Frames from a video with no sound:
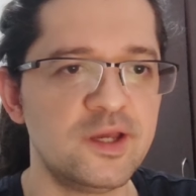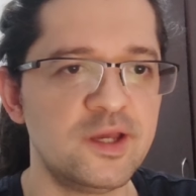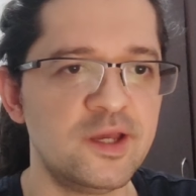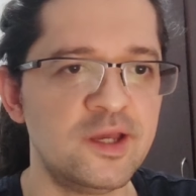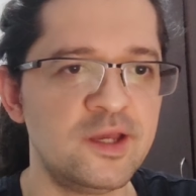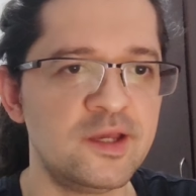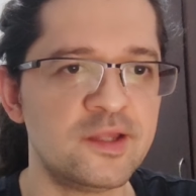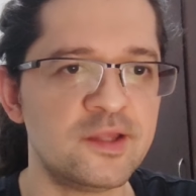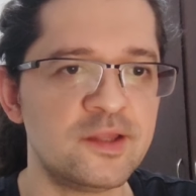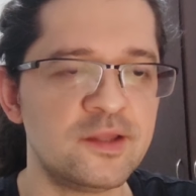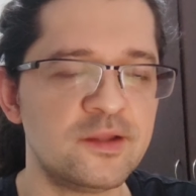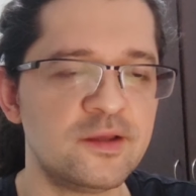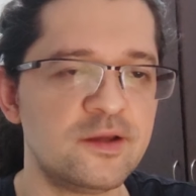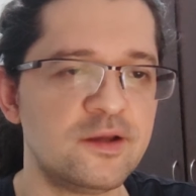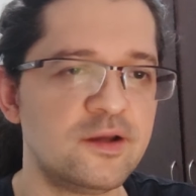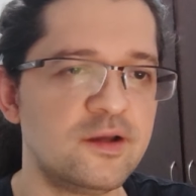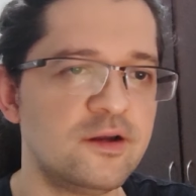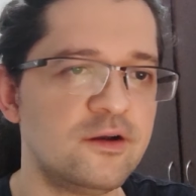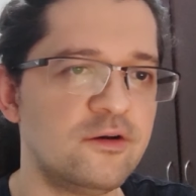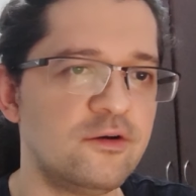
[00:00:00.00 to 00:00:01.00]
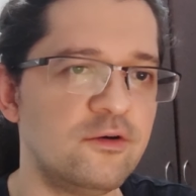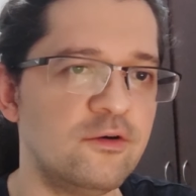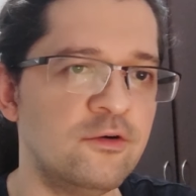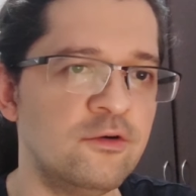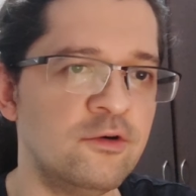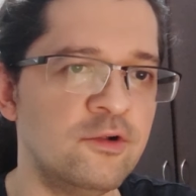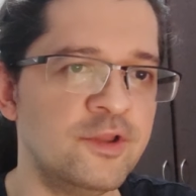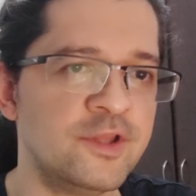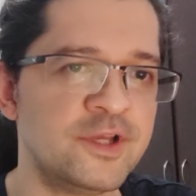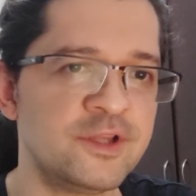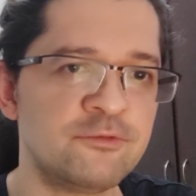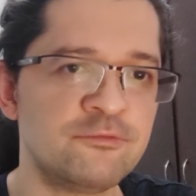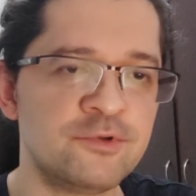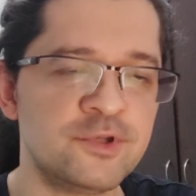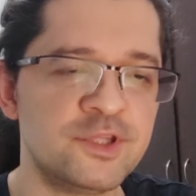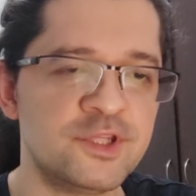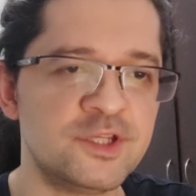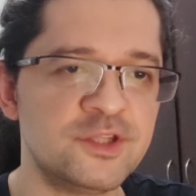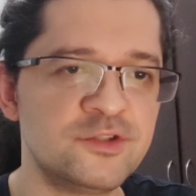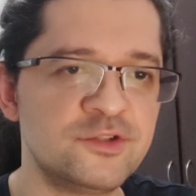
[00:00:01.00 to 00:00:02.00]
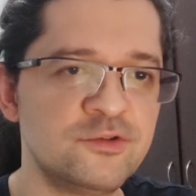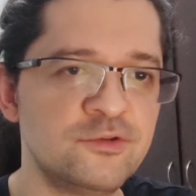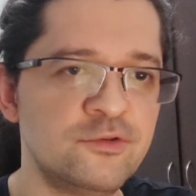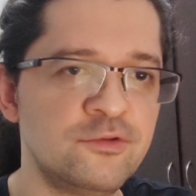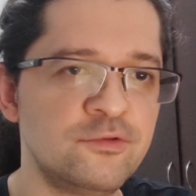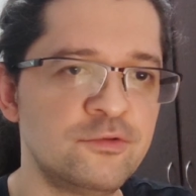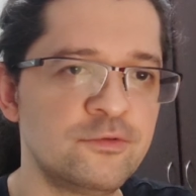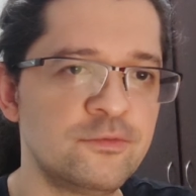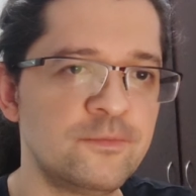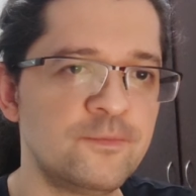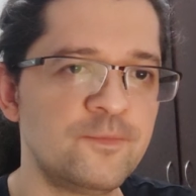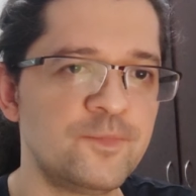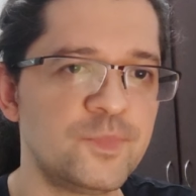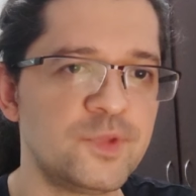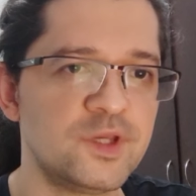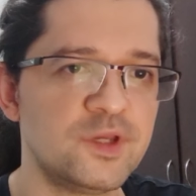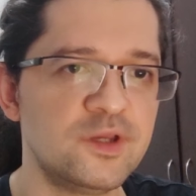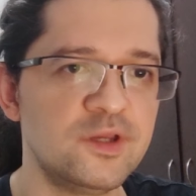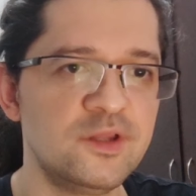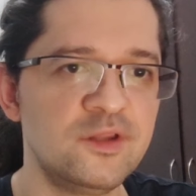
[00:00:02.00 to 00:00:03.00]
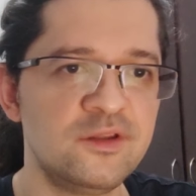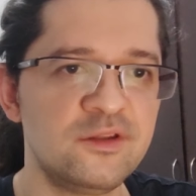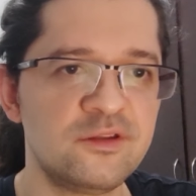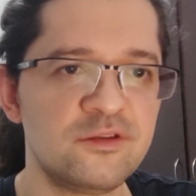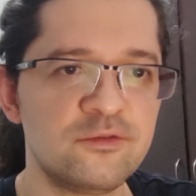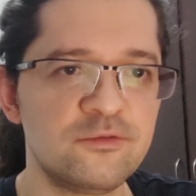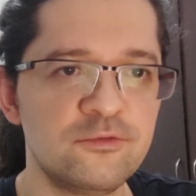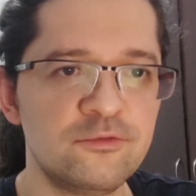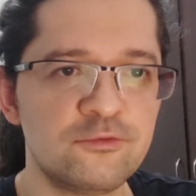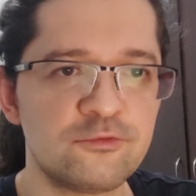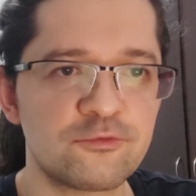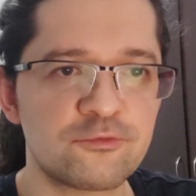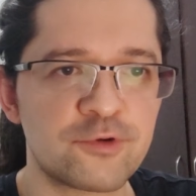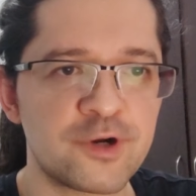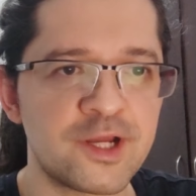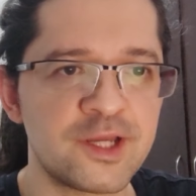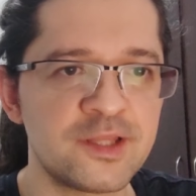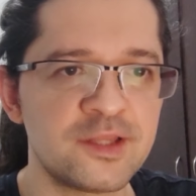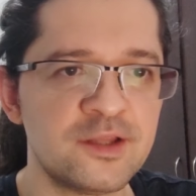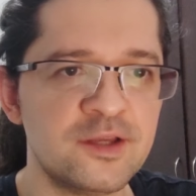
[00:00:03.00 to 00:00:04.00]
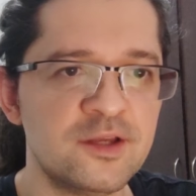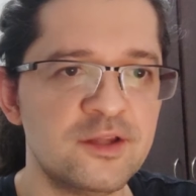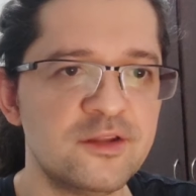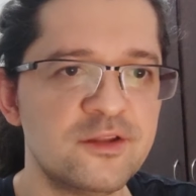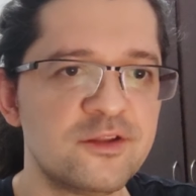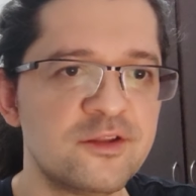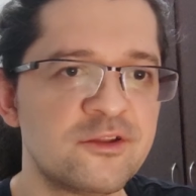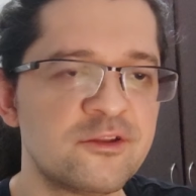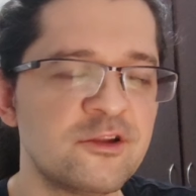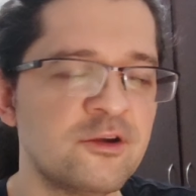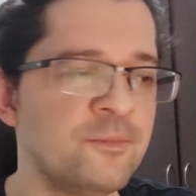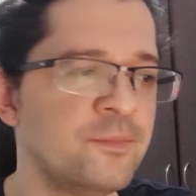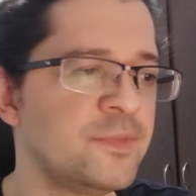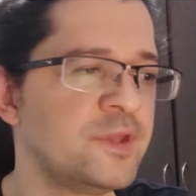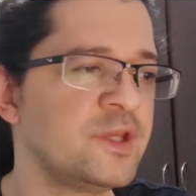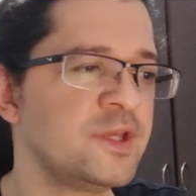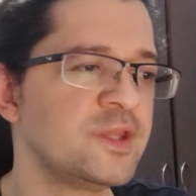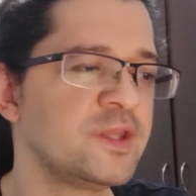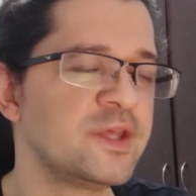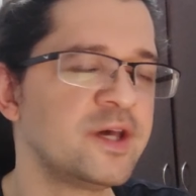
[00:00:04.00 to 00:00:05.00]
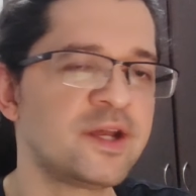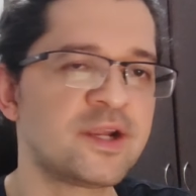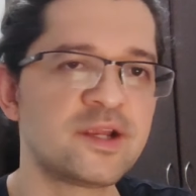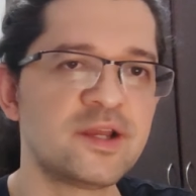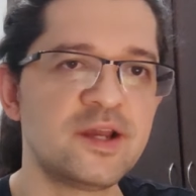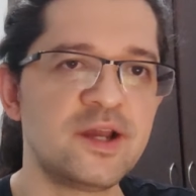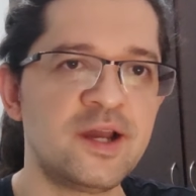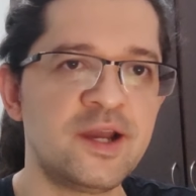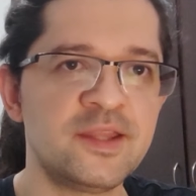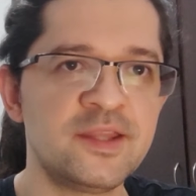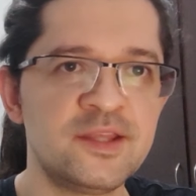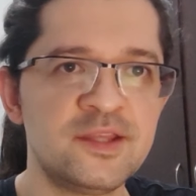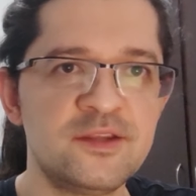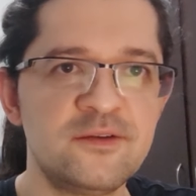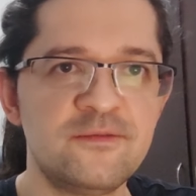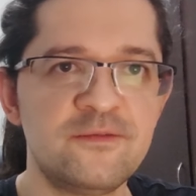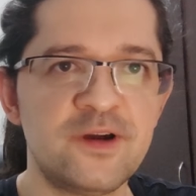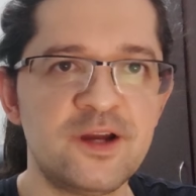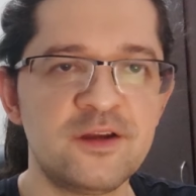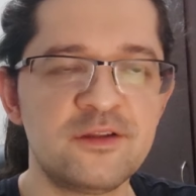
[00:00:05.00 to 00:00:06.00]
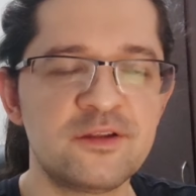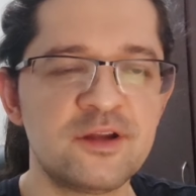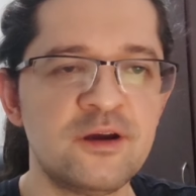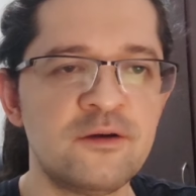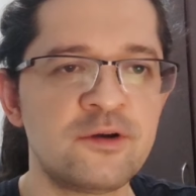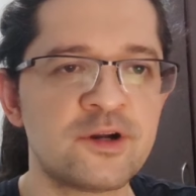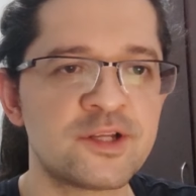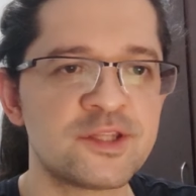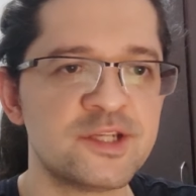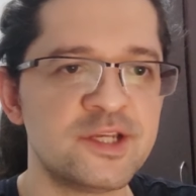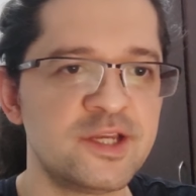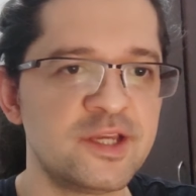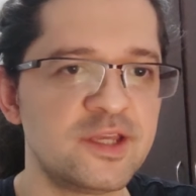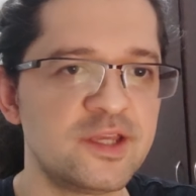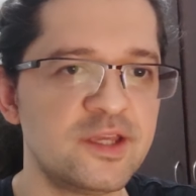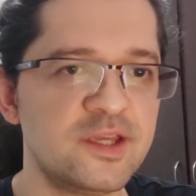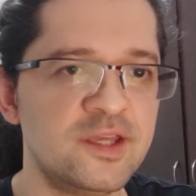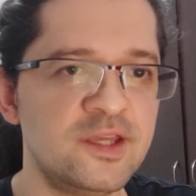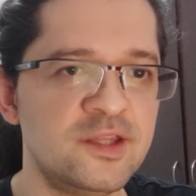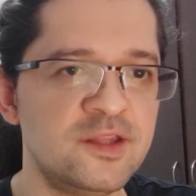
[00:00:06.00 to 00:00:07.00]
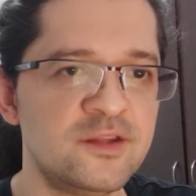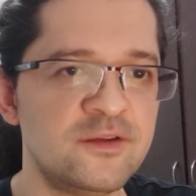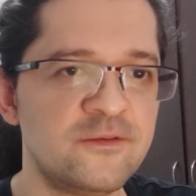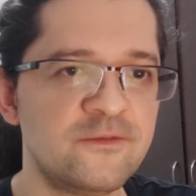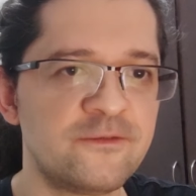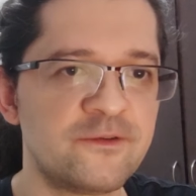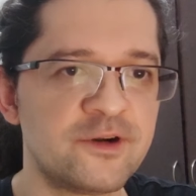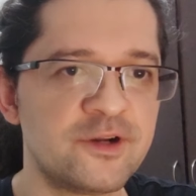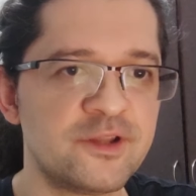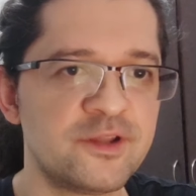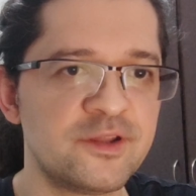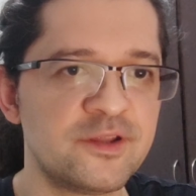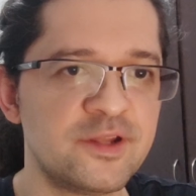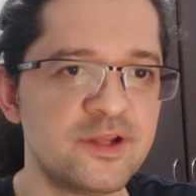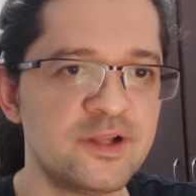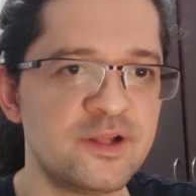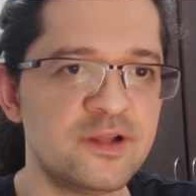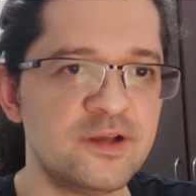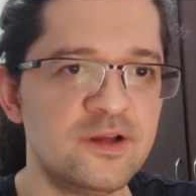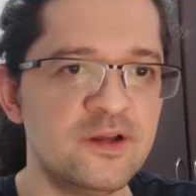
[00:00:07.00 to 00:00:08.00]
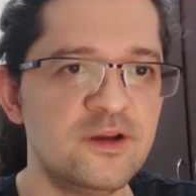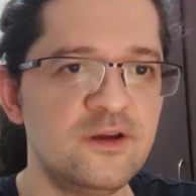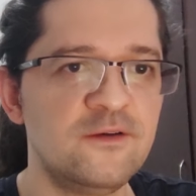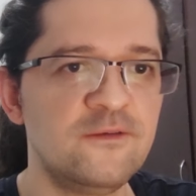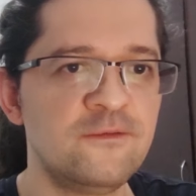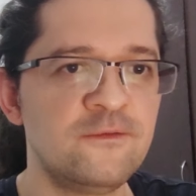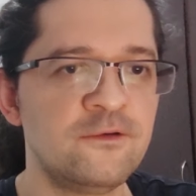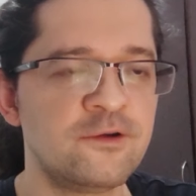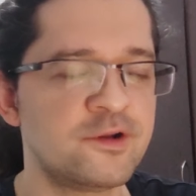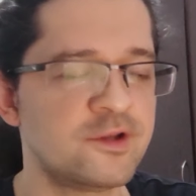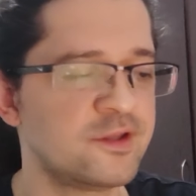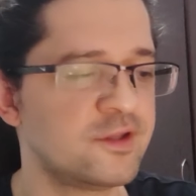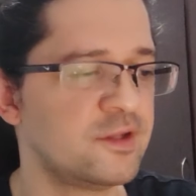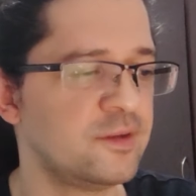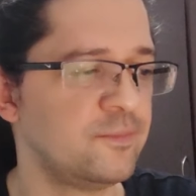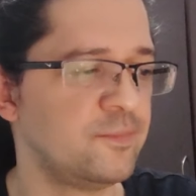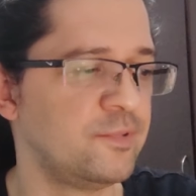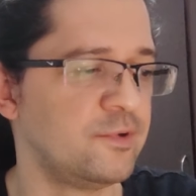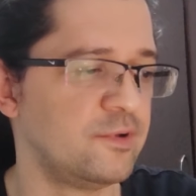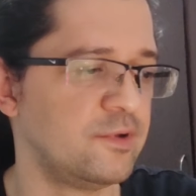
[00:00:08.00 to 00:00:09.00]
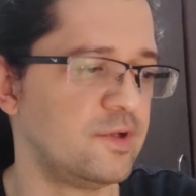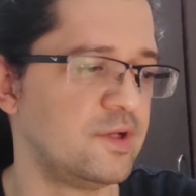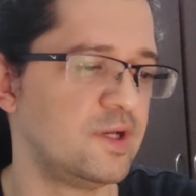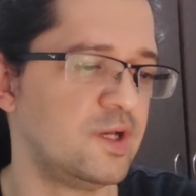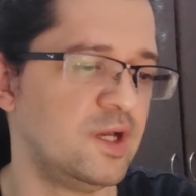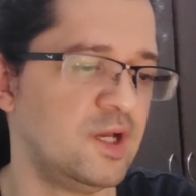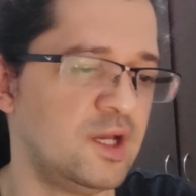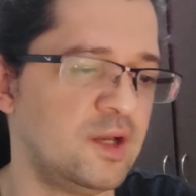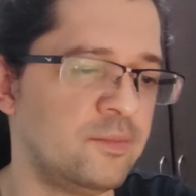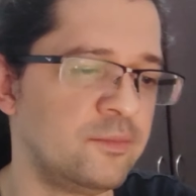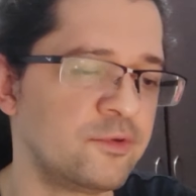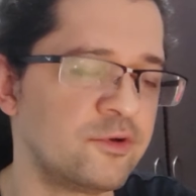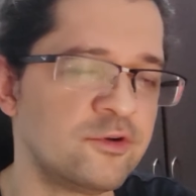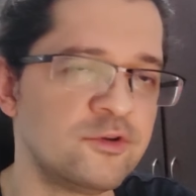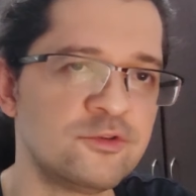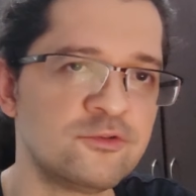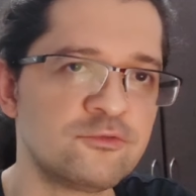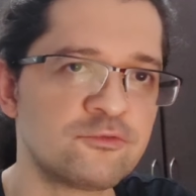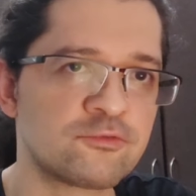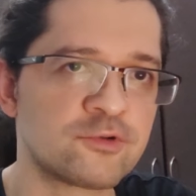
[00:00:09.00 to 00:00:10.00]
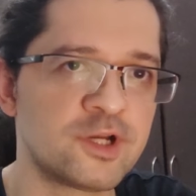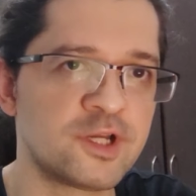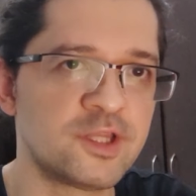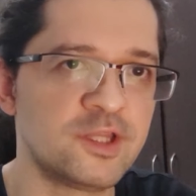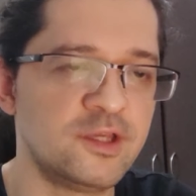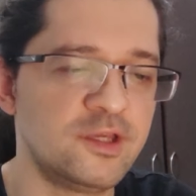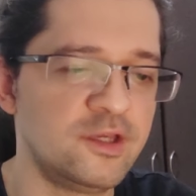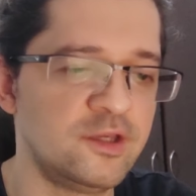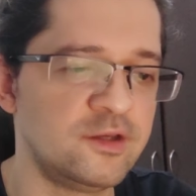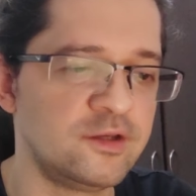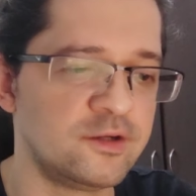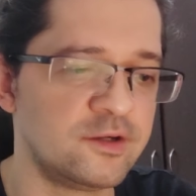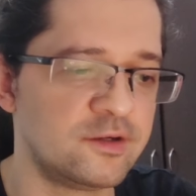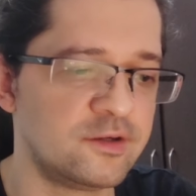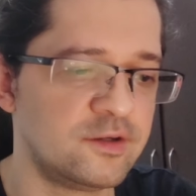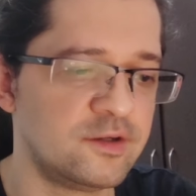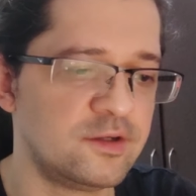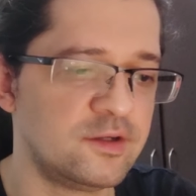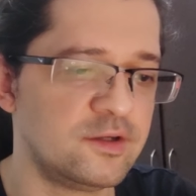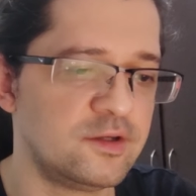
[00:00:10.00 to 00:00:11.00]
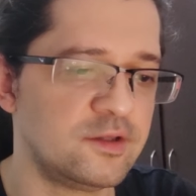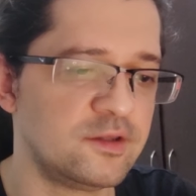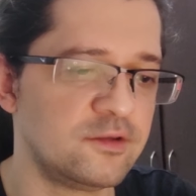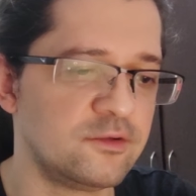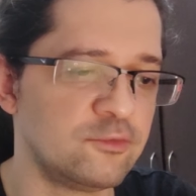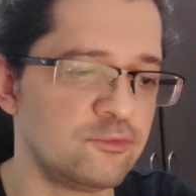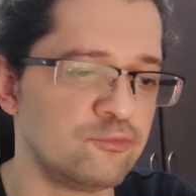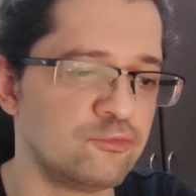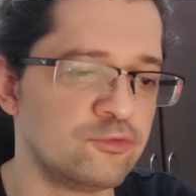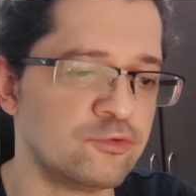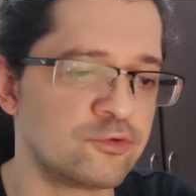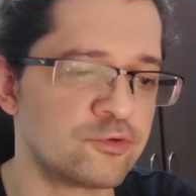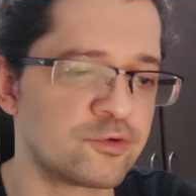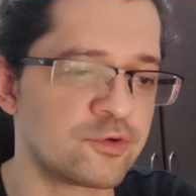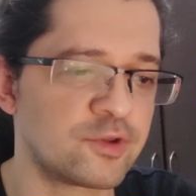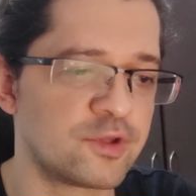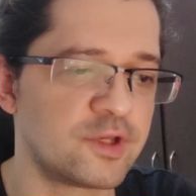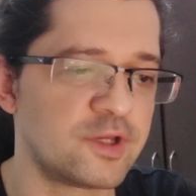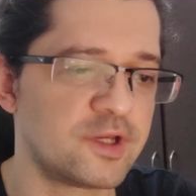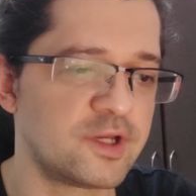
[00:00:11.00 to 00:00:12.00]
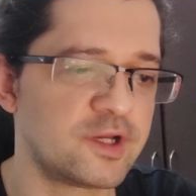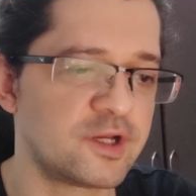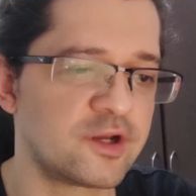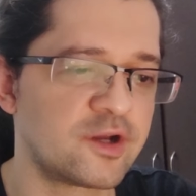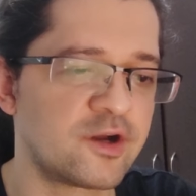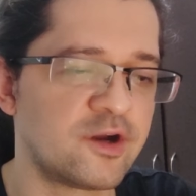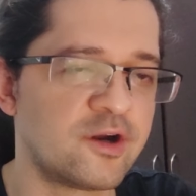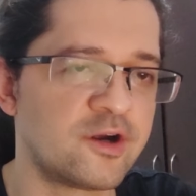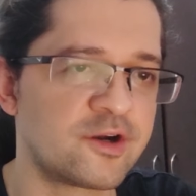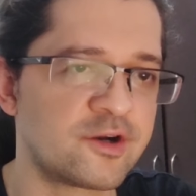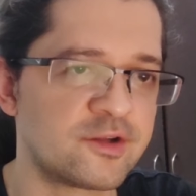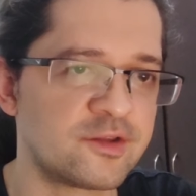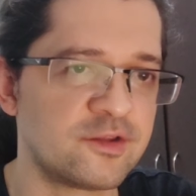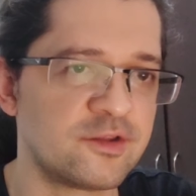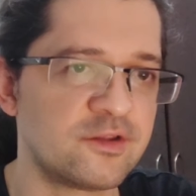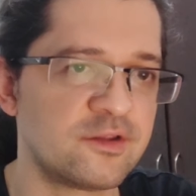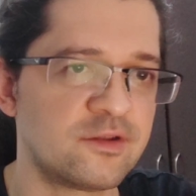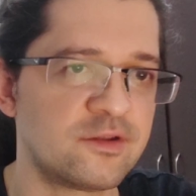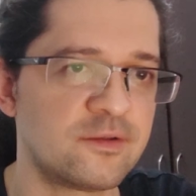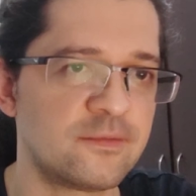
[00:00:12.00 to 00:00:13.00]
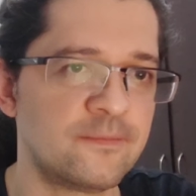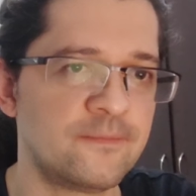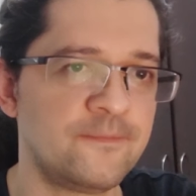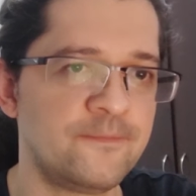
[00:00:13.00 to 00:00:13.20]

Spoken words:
And all that we need to do is to write something that identifies our deck in the first cell. For example, I'm going to write here the word cards.